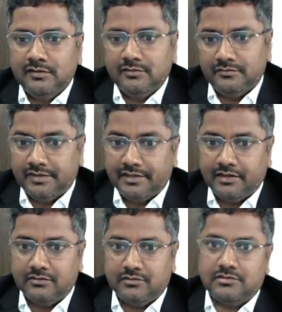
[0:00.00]
Very
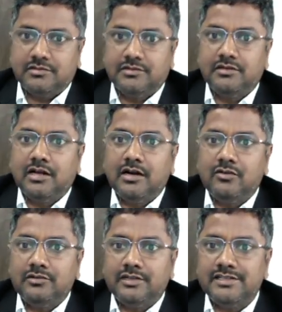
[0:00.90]
good.
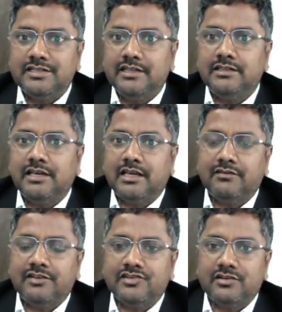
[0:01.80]
Now design the
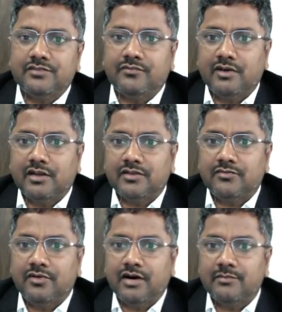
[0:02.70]
equation for the
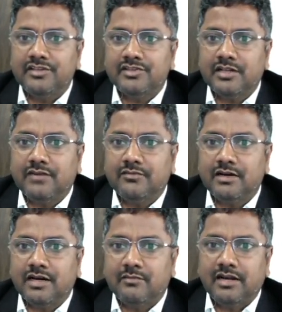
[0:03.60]
formation of
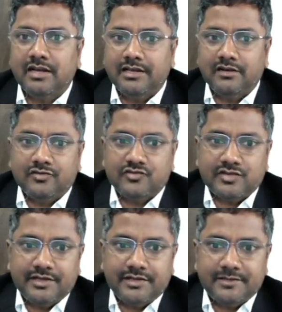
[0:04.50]
carbon
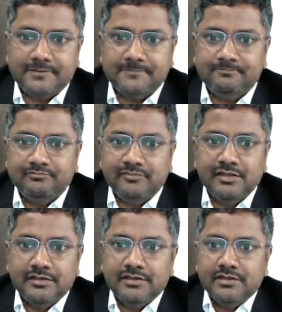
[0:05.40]
dioxide.
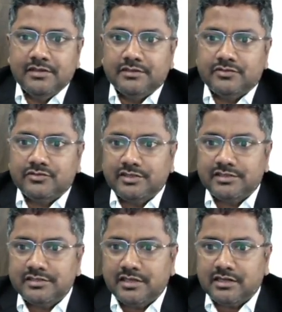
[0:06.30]
So this
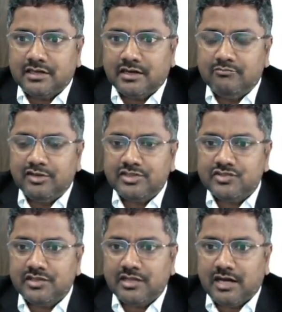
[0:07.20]
is the
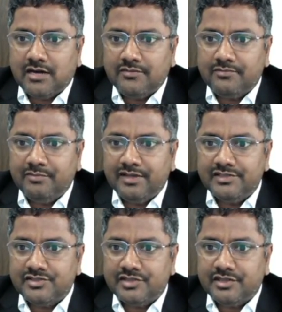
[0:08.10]
combustion of benzene.